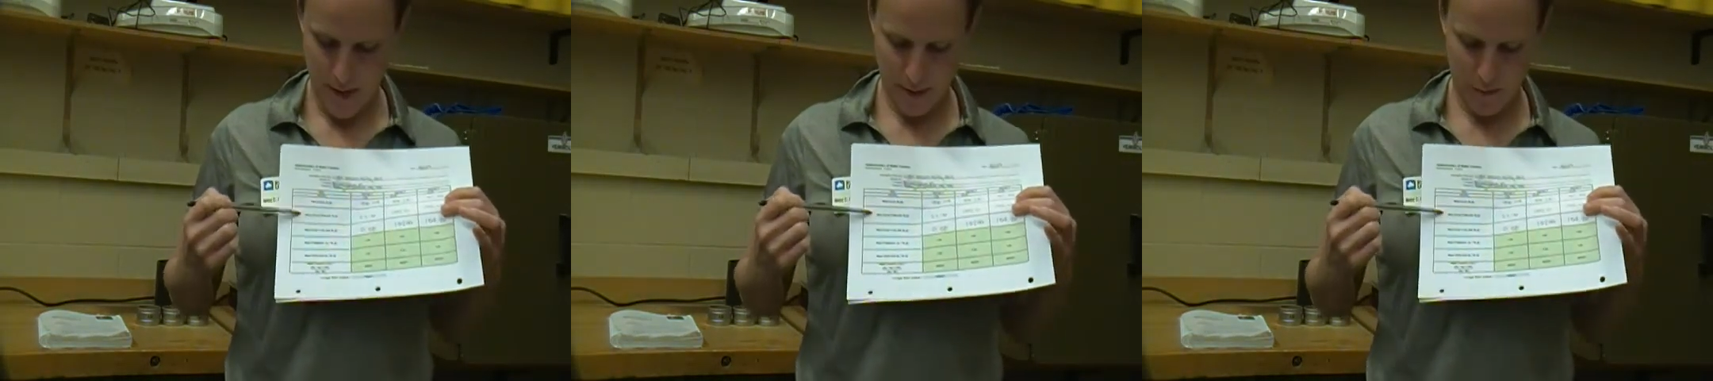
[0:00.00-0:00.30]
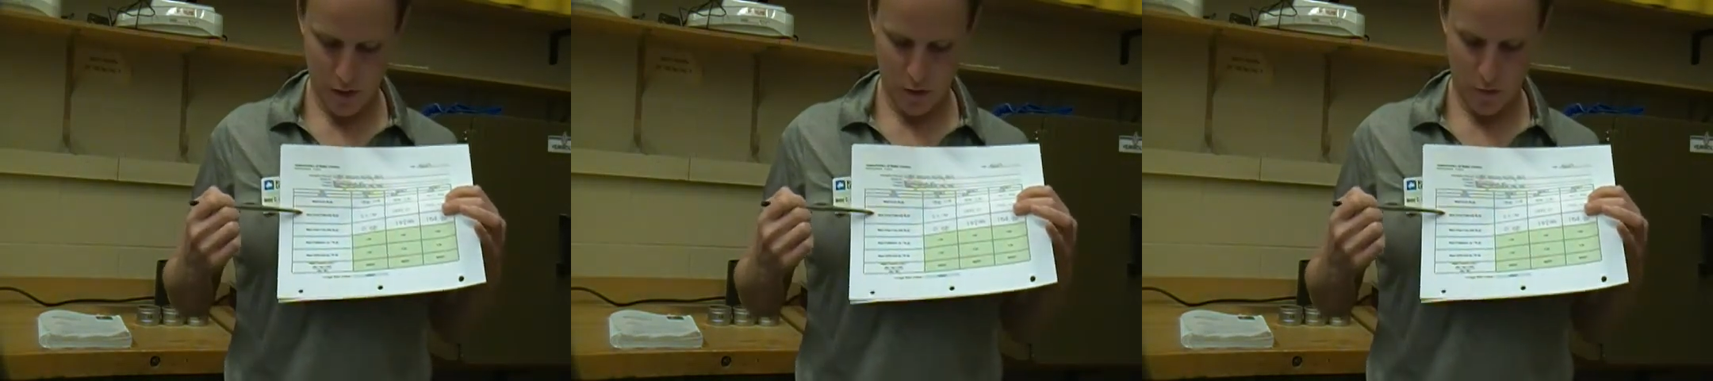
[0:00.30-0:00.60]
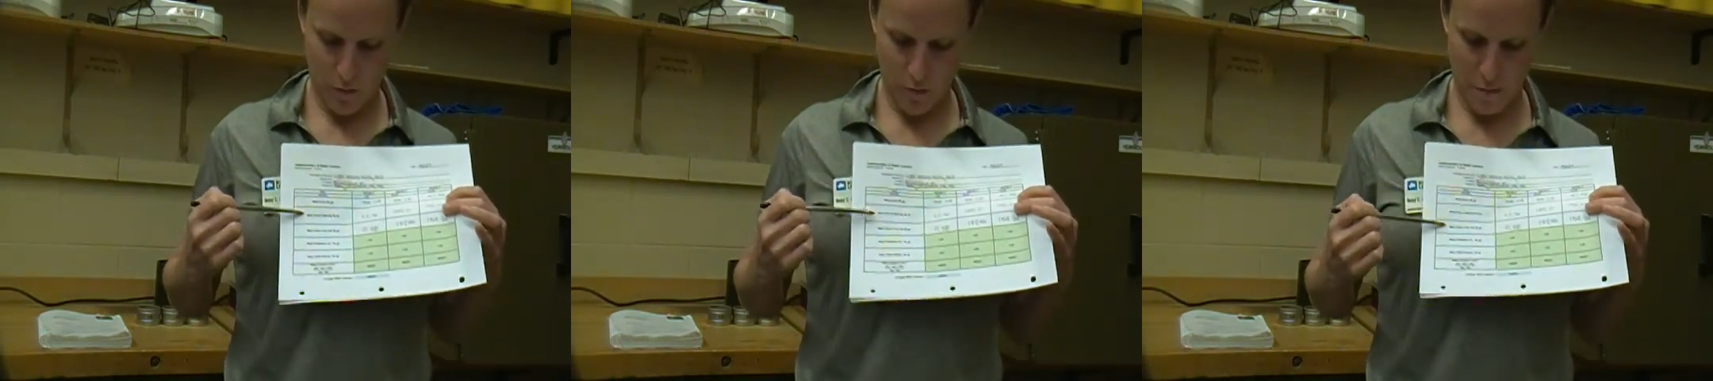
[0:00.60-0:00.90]

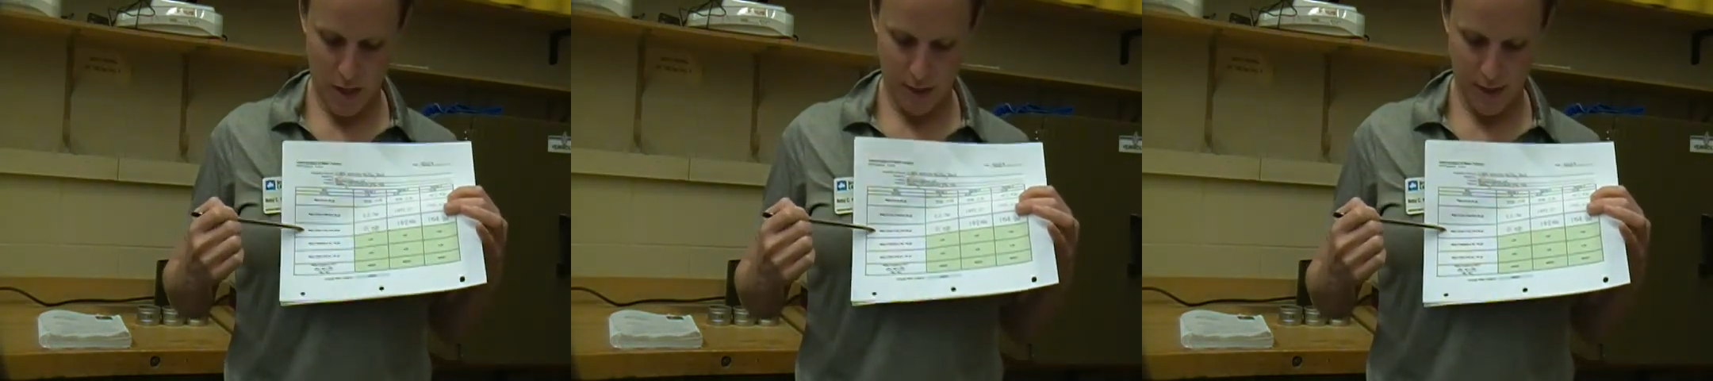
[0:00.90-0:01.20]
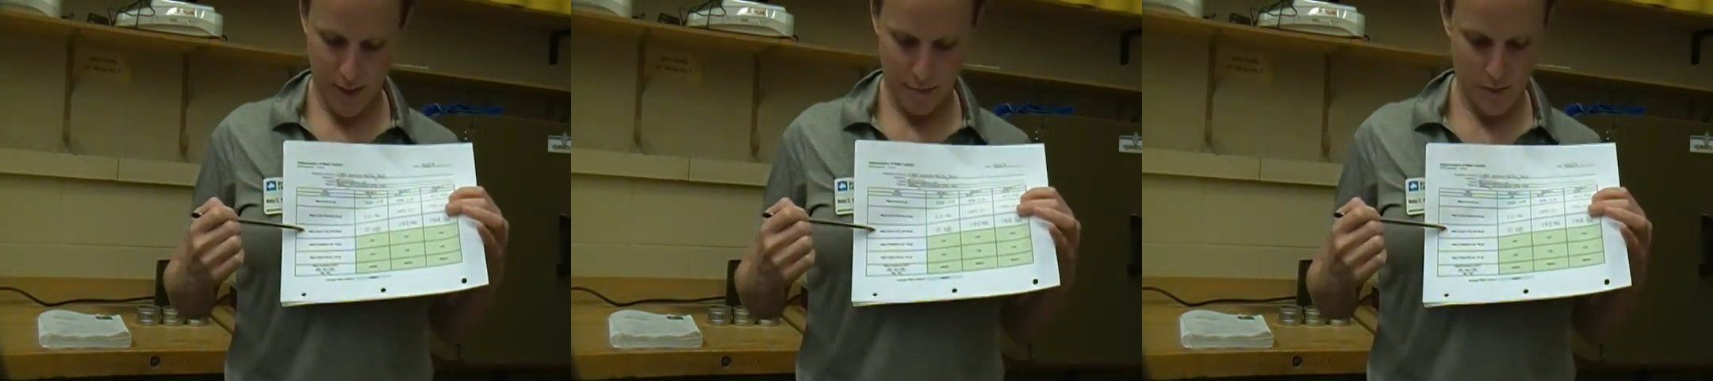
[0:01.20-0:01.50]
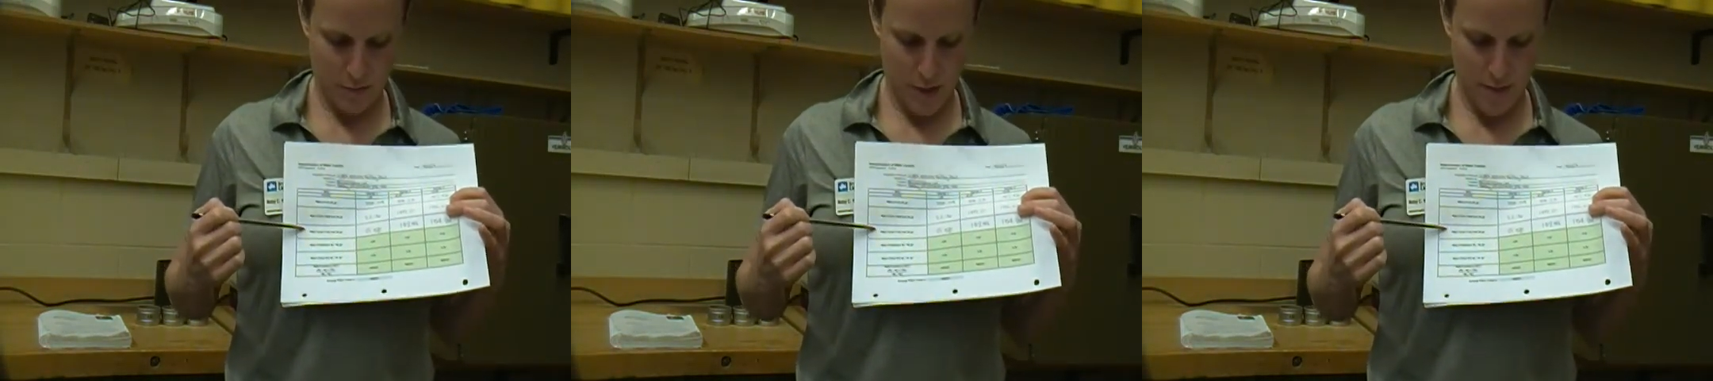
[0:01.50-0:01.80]
M2 minus
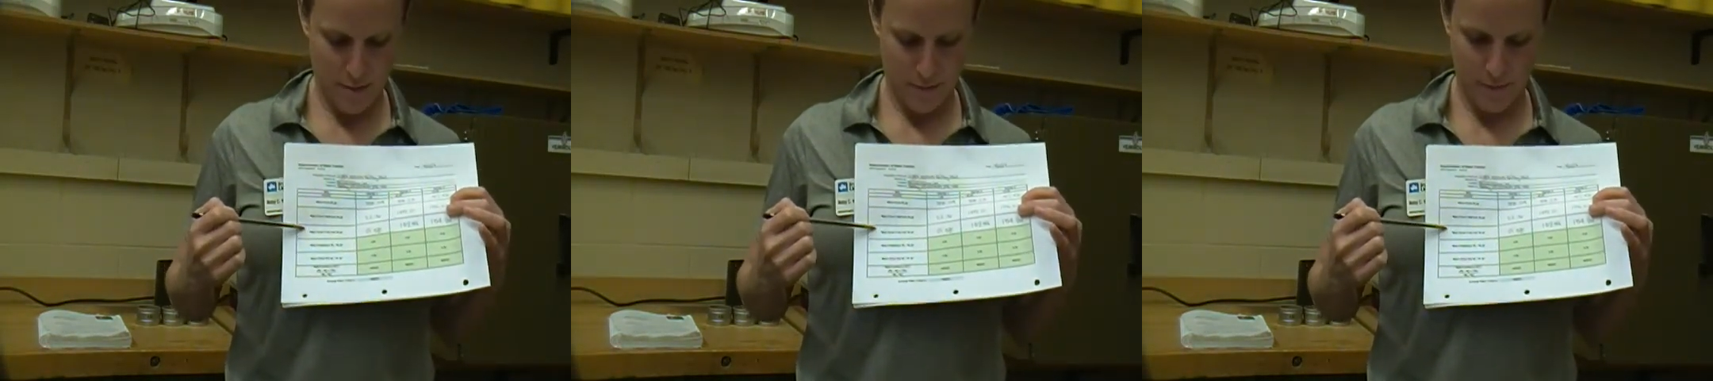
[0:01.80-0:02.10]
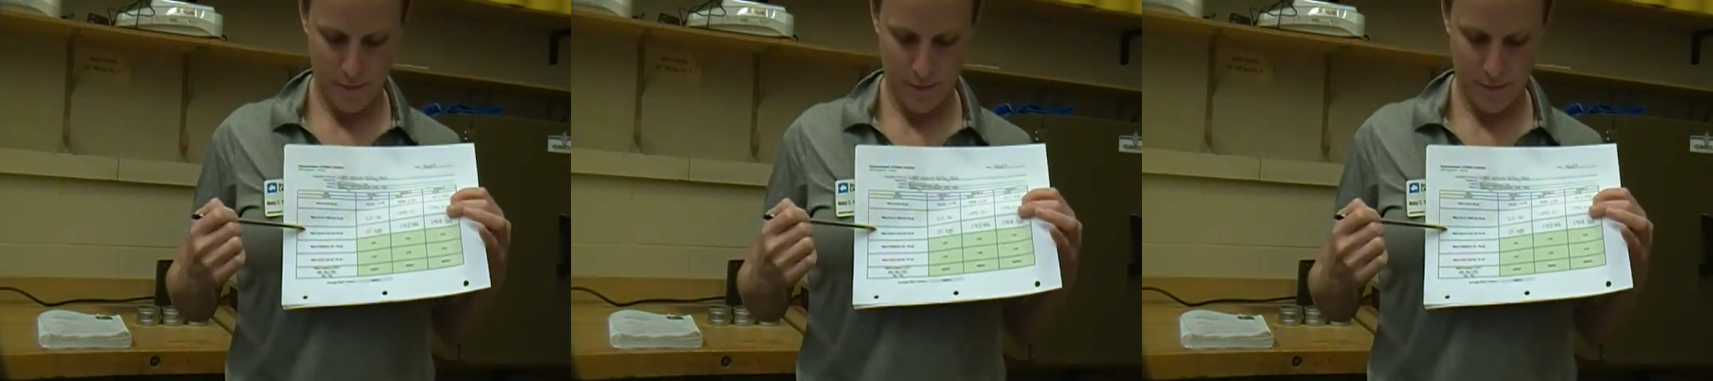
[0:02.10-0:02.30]
M3,